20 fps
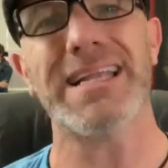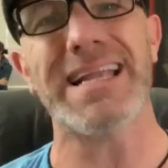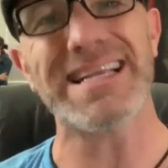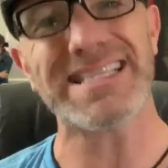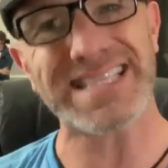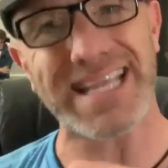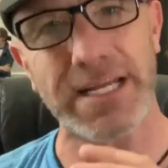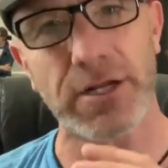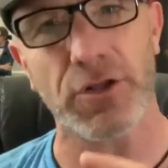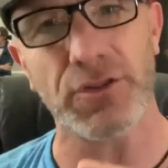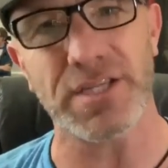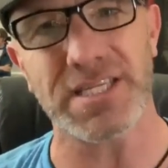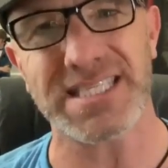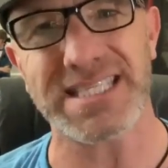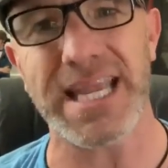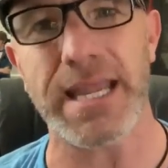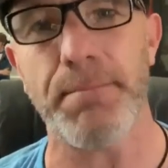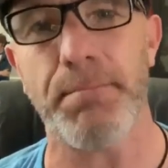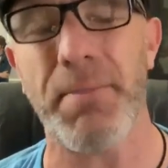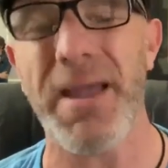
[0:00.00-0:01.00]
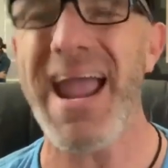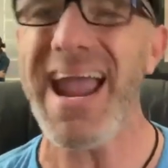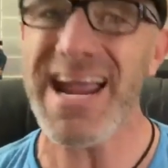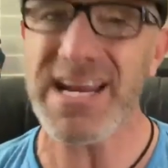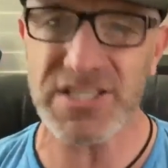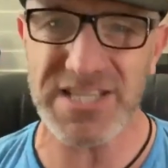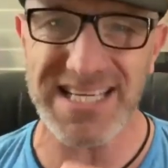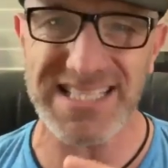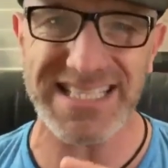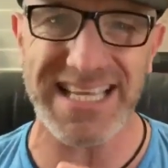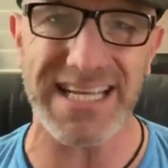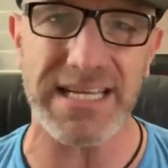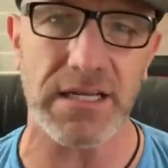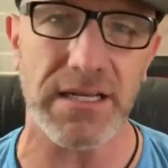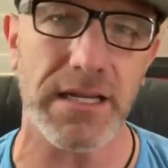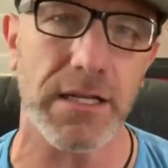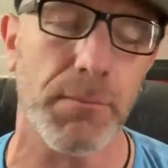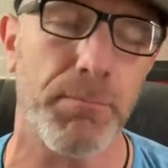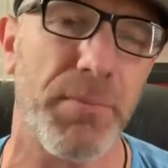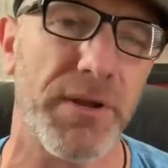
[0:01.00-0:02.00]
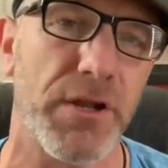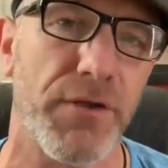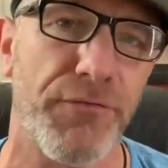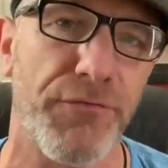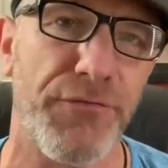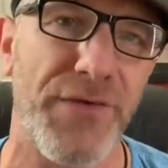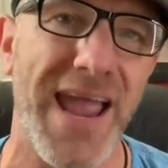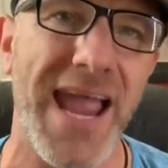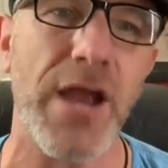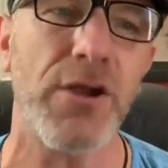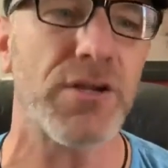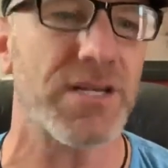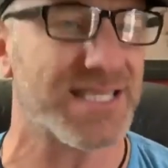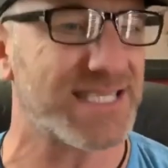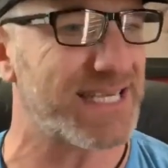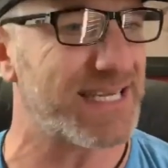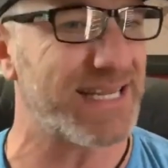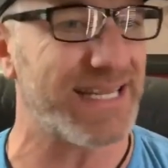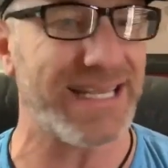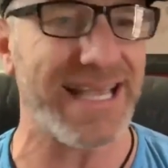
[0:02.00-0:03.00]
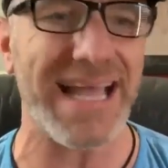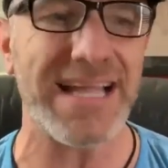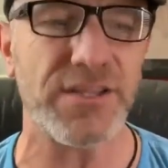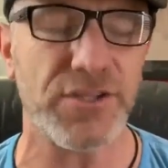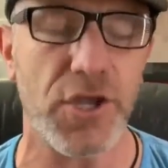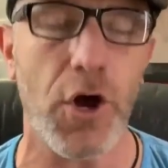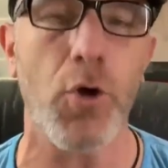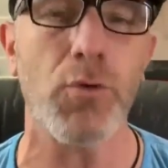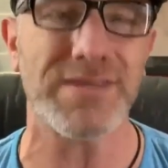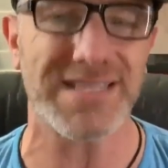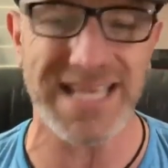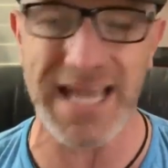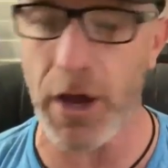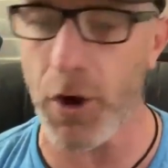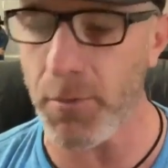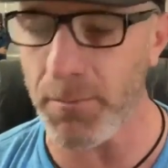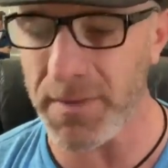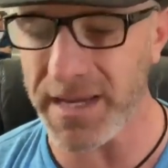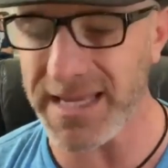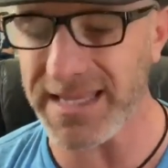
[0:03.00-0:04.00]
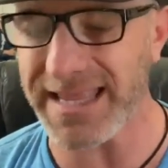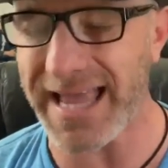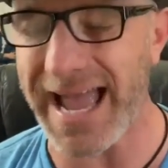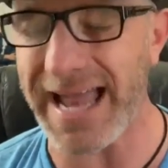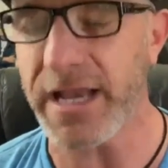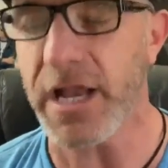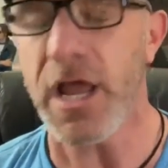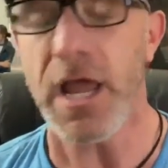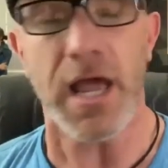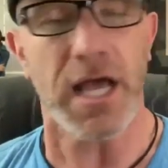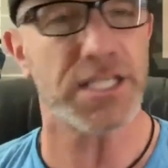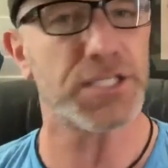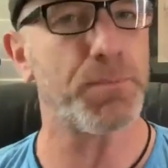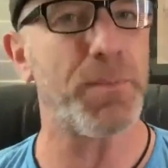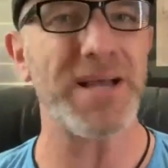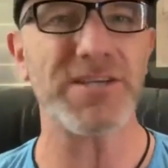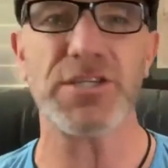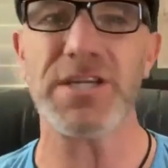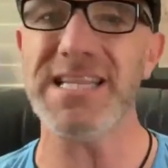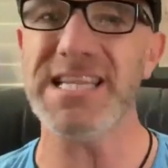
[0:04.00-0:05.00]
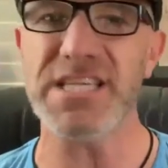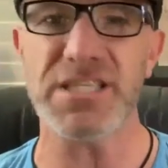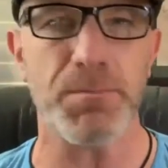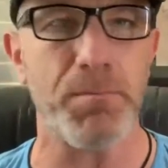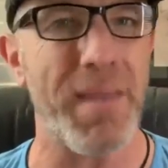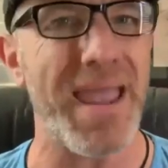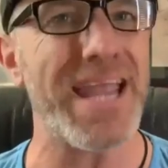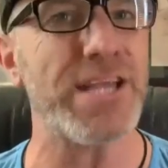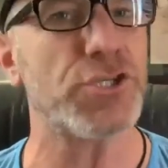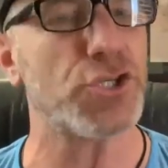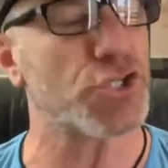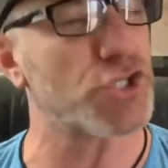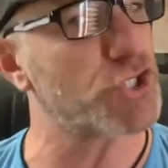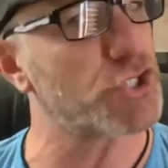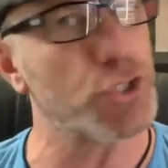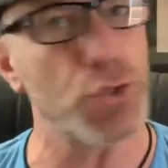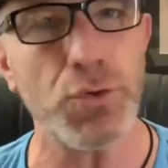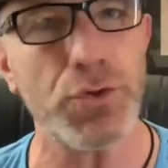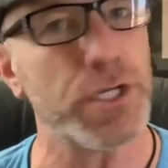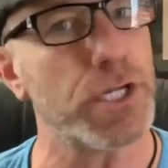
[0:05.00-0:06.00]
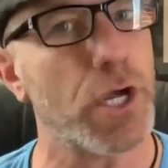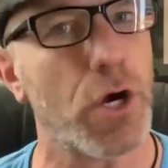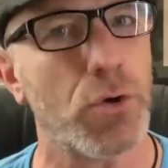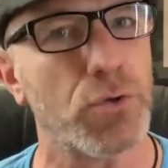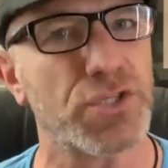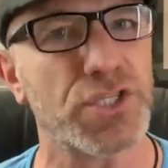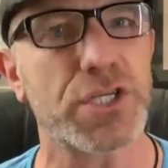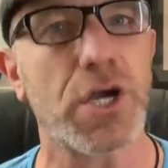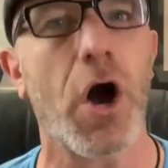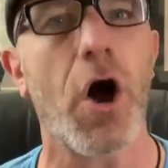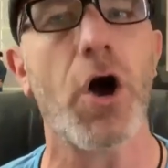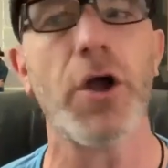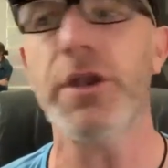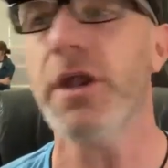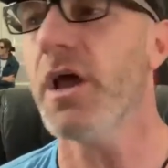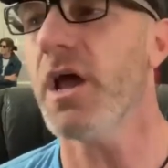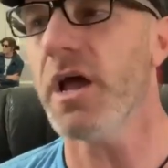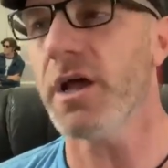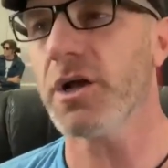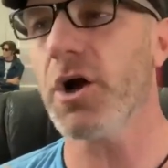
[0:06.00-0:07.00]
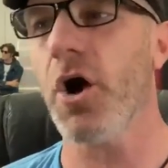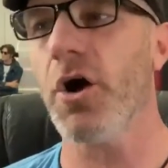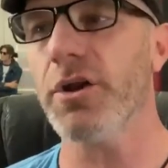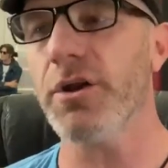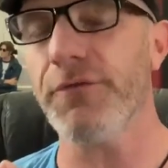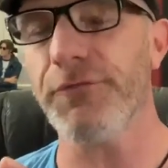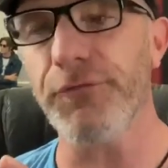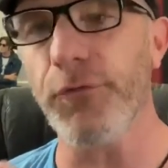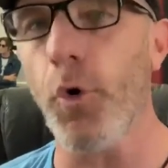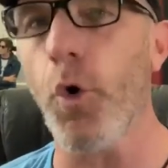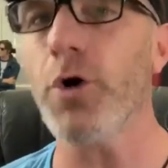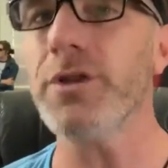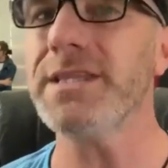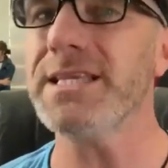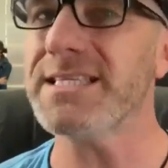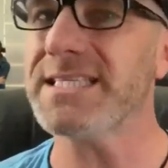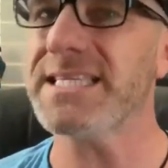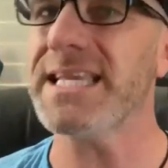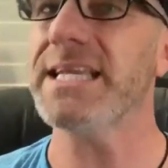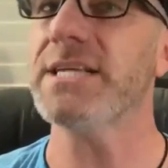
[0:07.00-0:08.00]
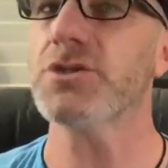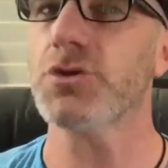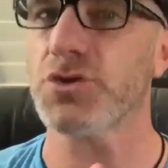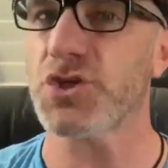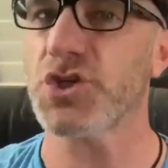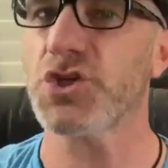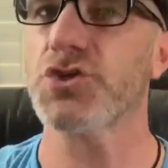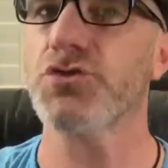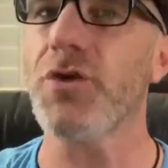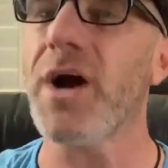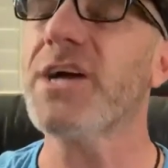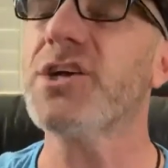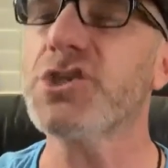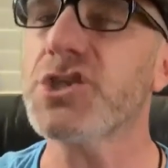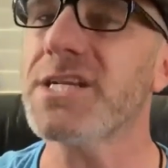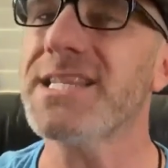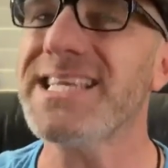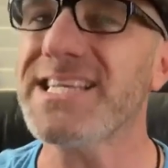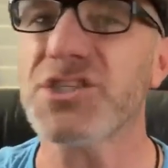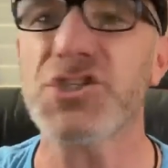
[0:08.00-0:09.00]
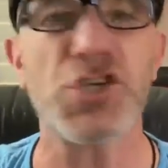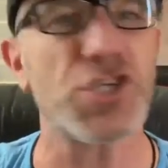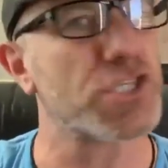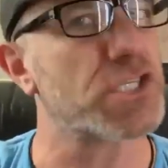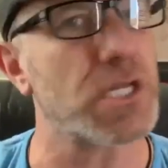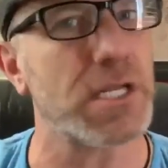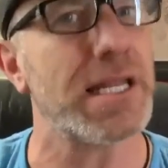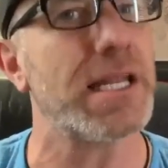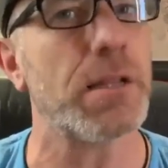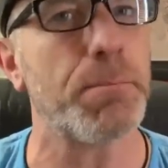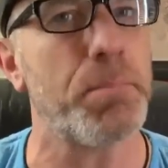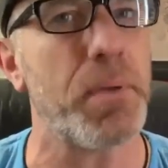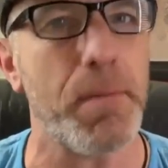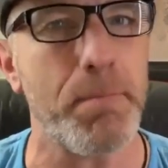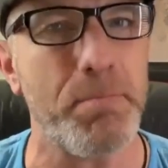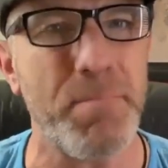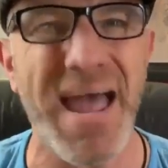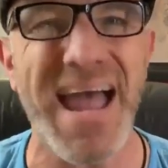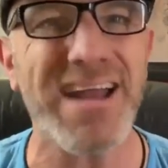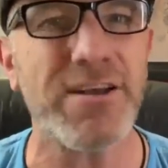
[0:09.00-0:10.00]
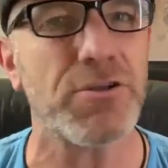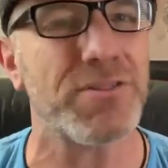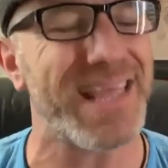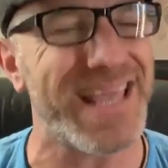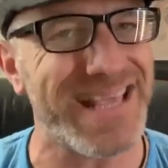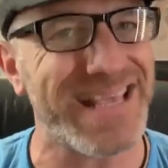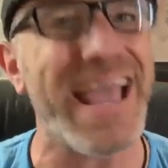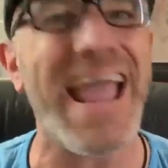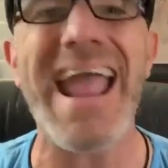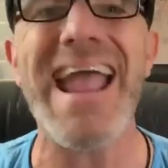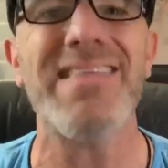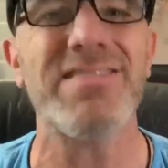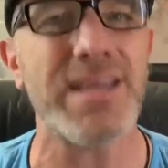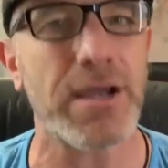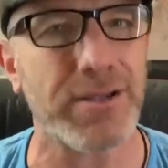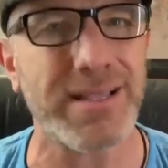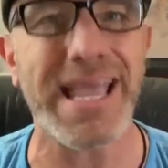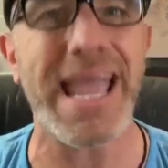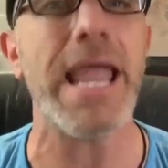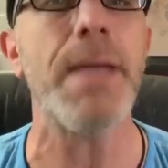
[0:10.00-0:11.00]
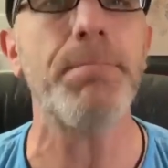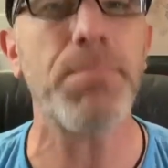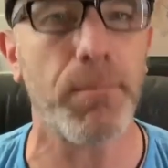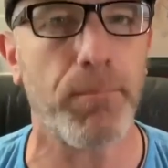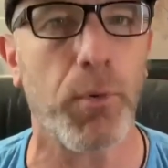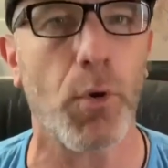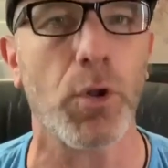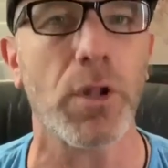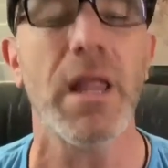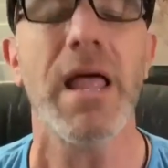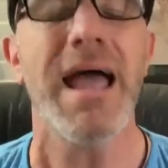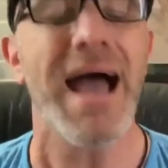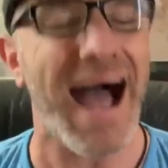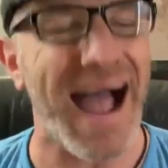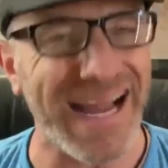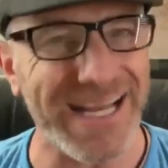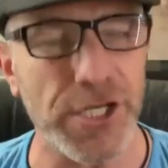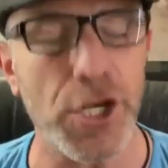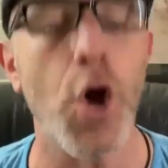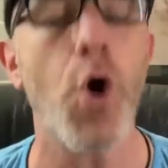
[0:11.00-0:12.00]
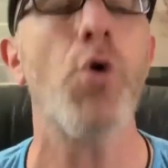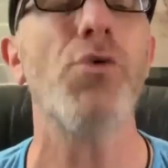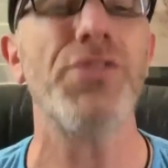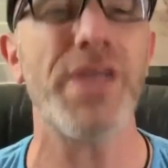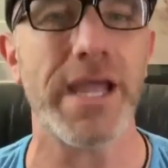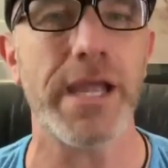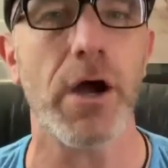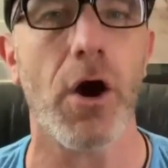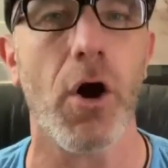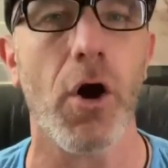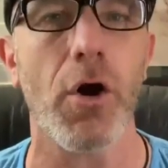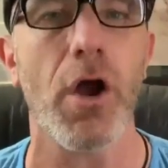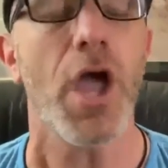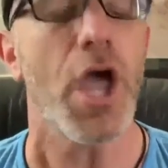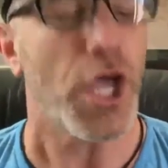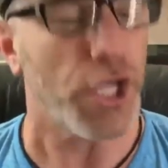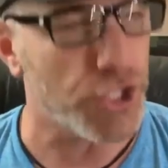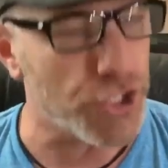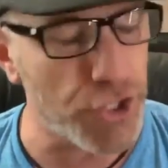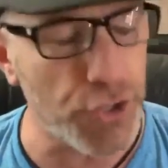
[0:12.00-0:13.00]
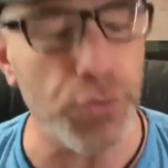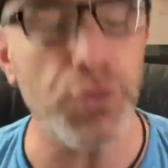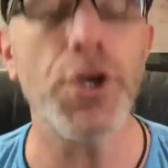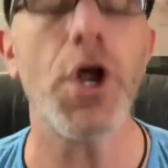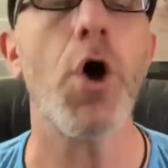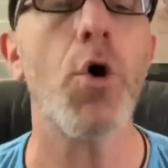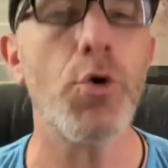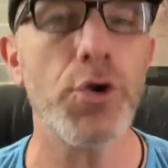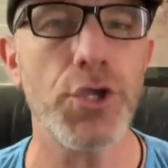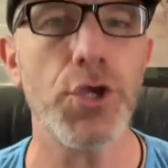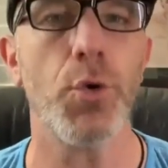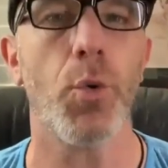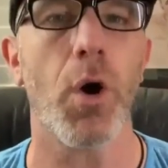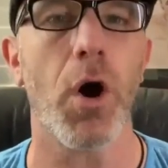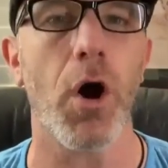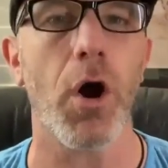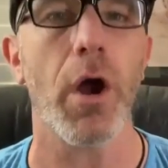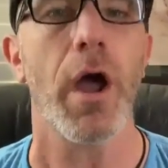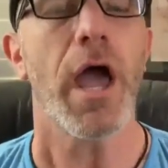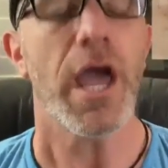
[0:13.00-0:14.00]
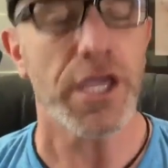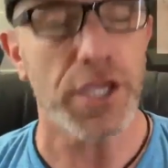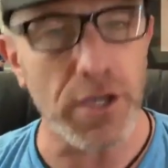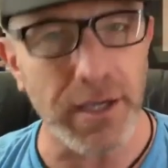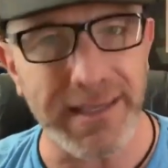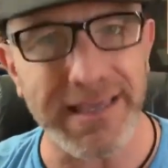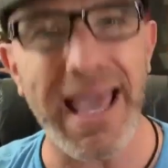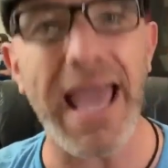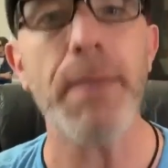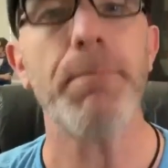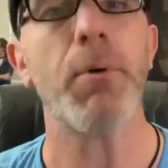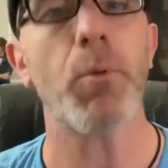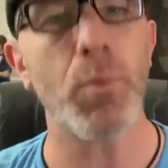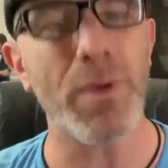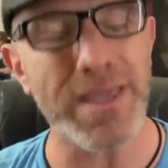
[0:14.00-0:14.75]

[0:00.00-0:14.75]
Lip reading: Let's get on the same page. Let's get a little bit of fairness. And again, don't tell me that especially these major studios can't afford these things or structure this just a little bit better. They can. They're capable. I know they are. You know you are. You're capable.